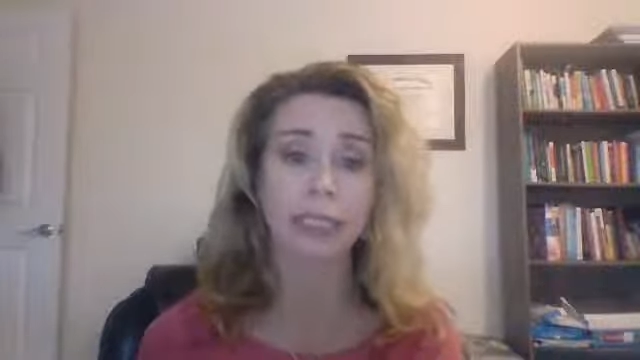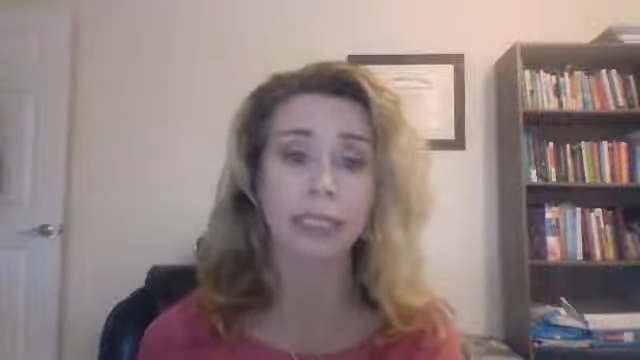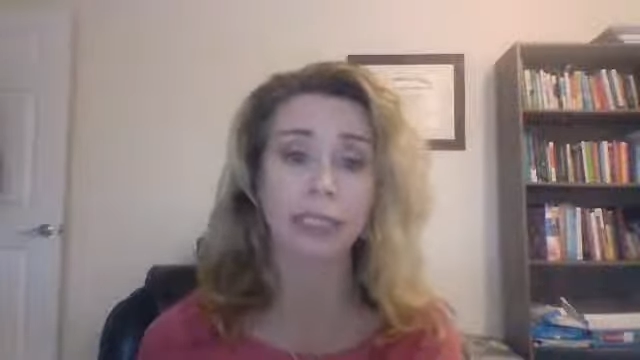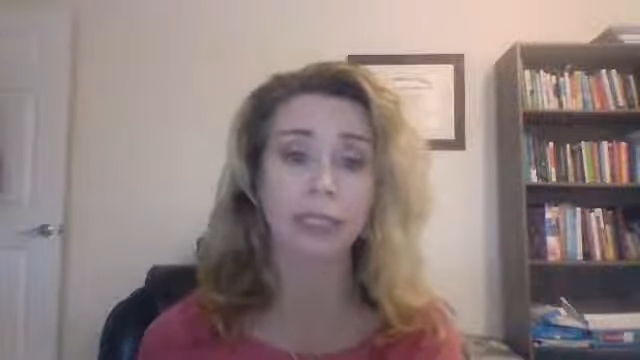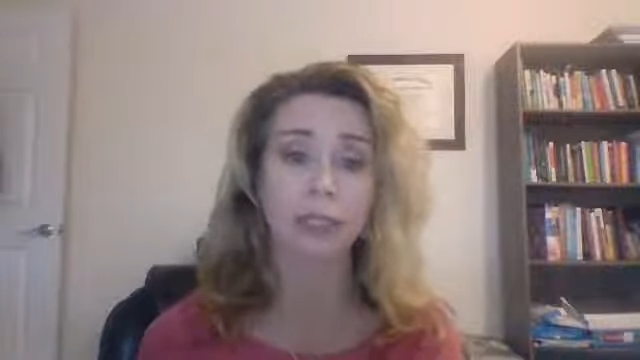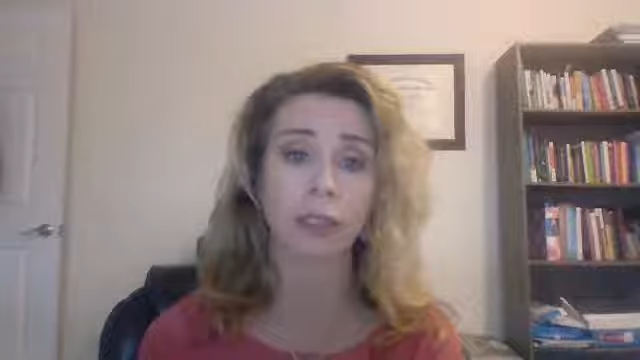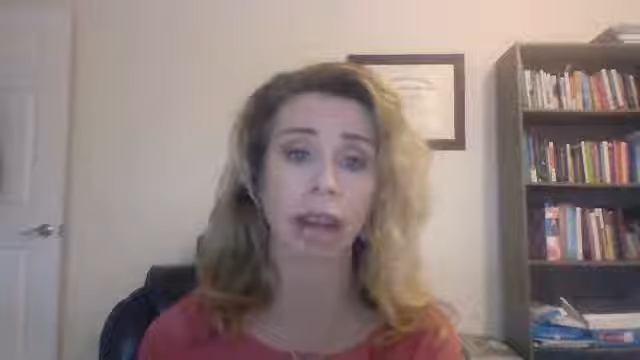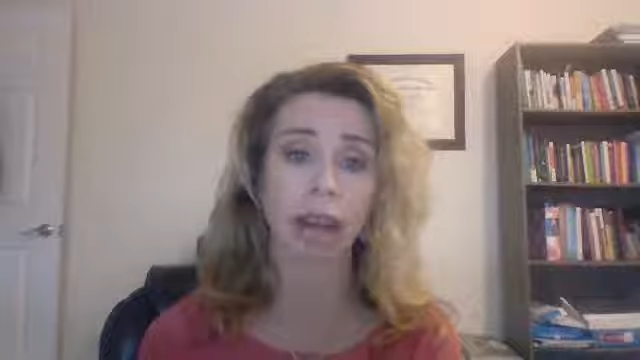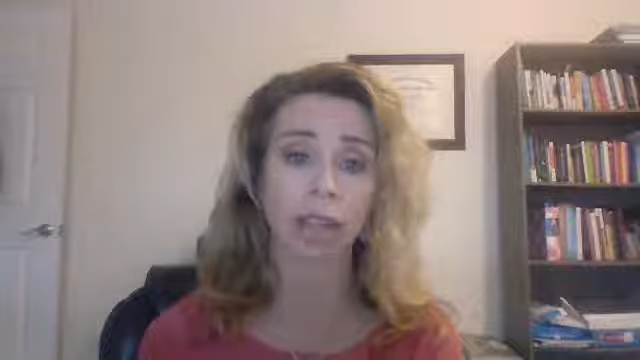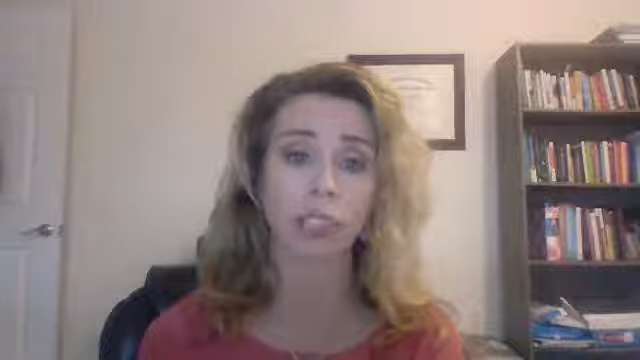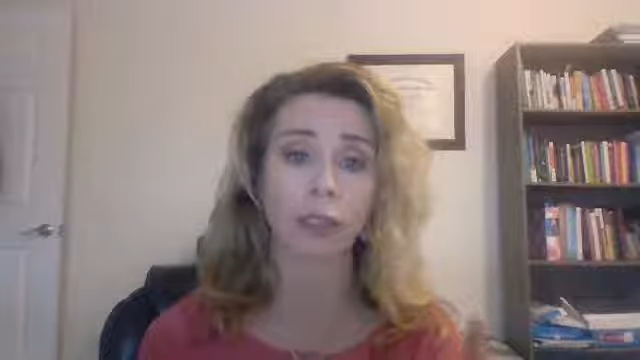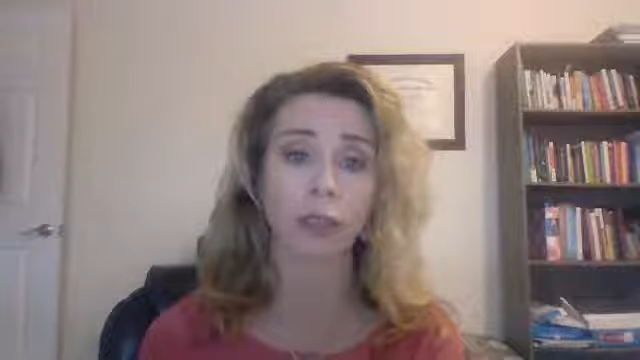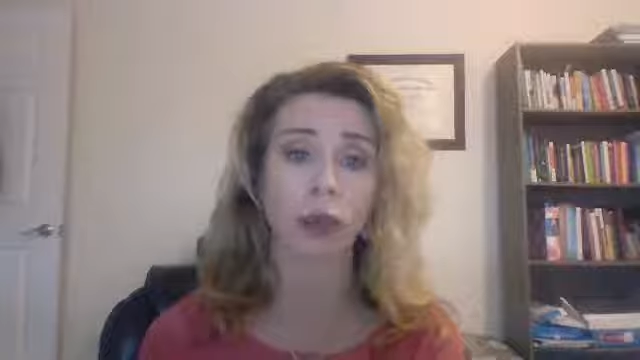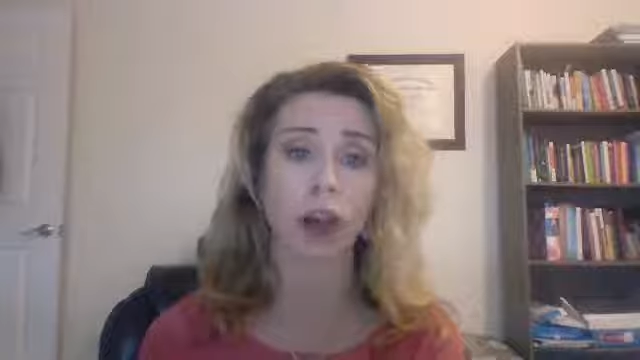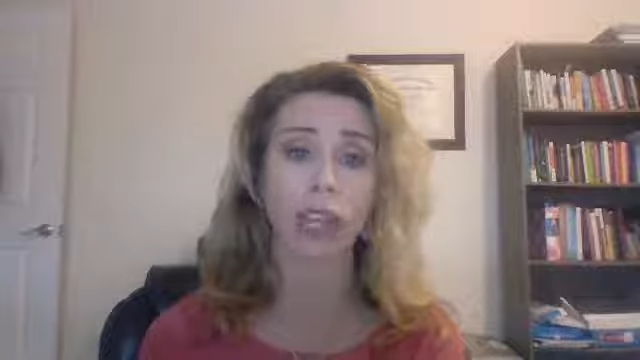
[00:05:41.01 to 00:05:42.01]
these
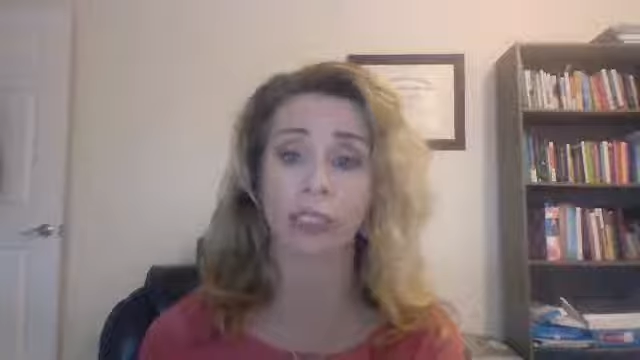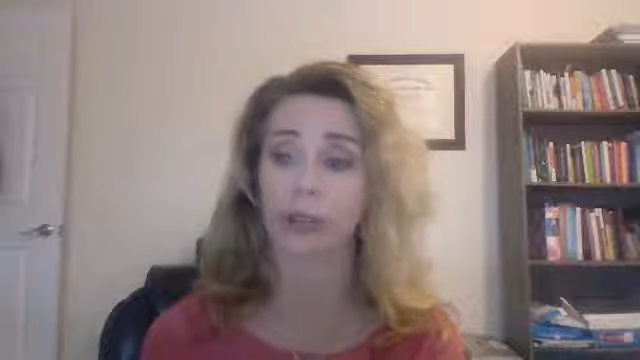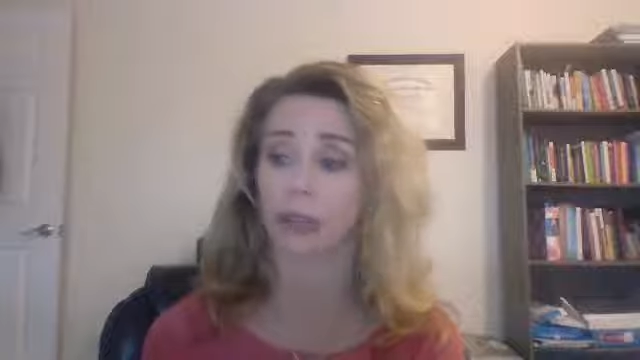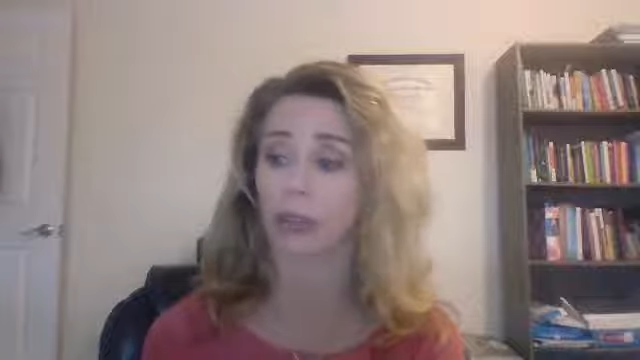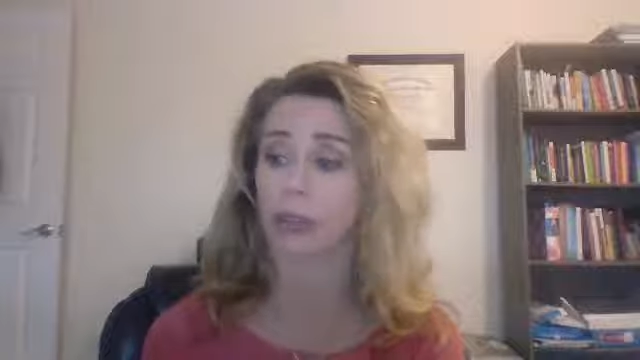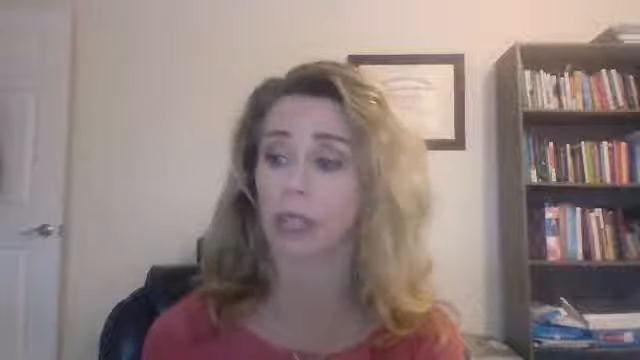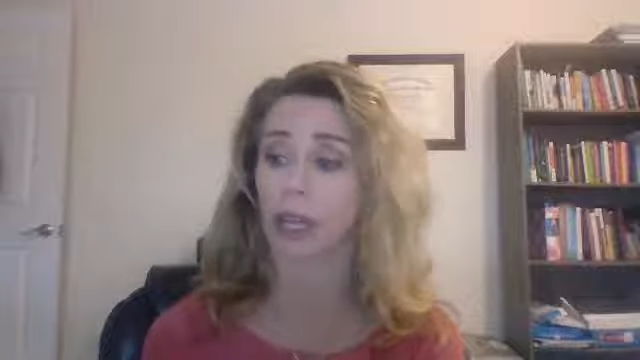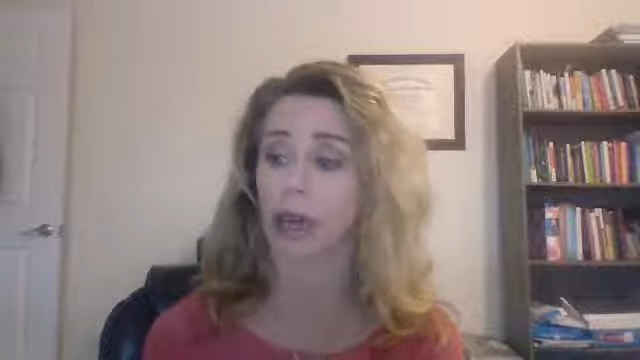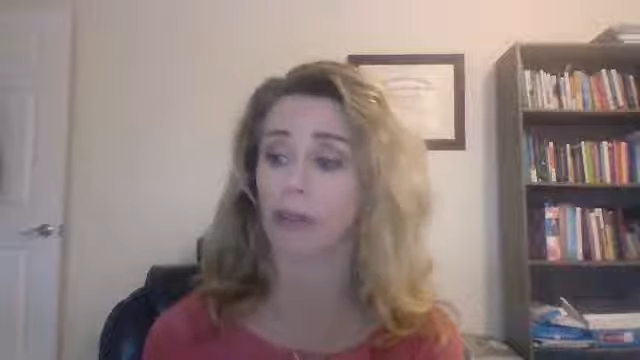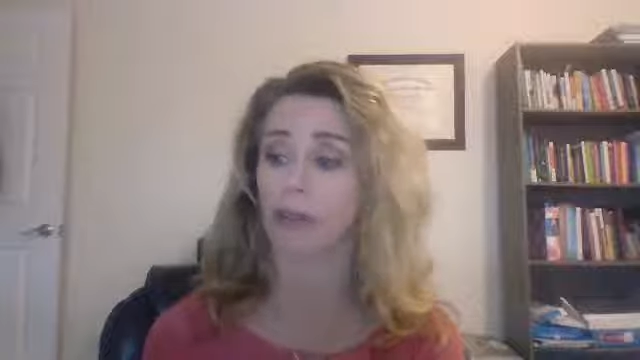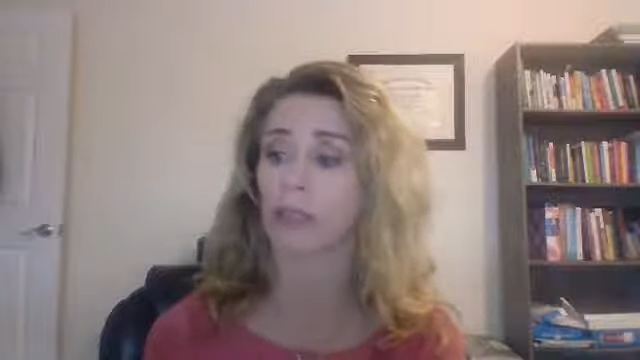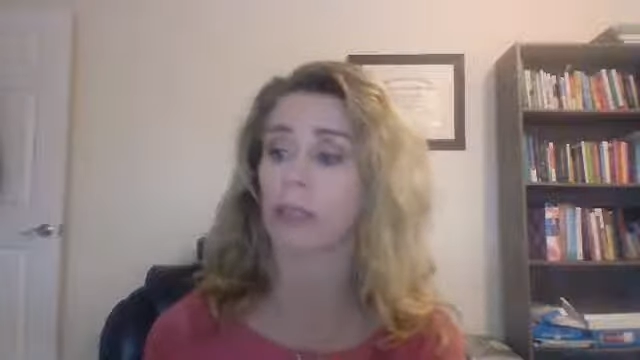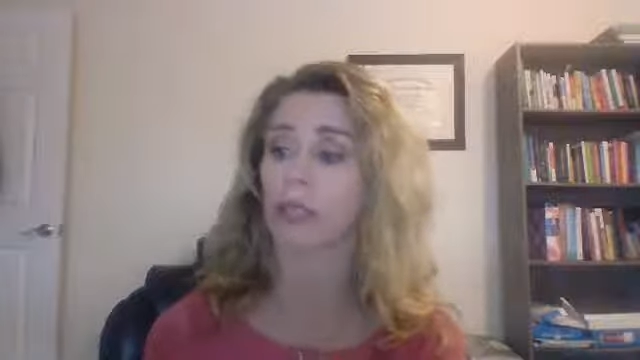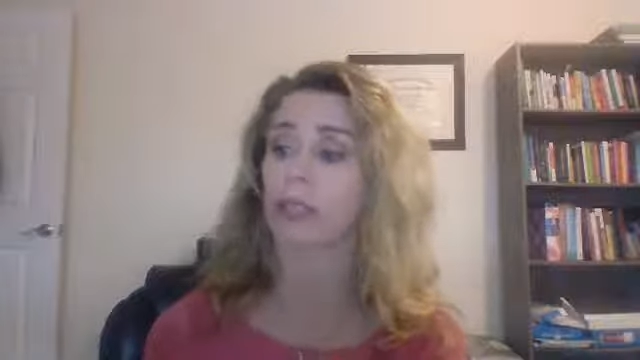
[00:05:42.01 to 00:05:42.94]
actual costs for yourself.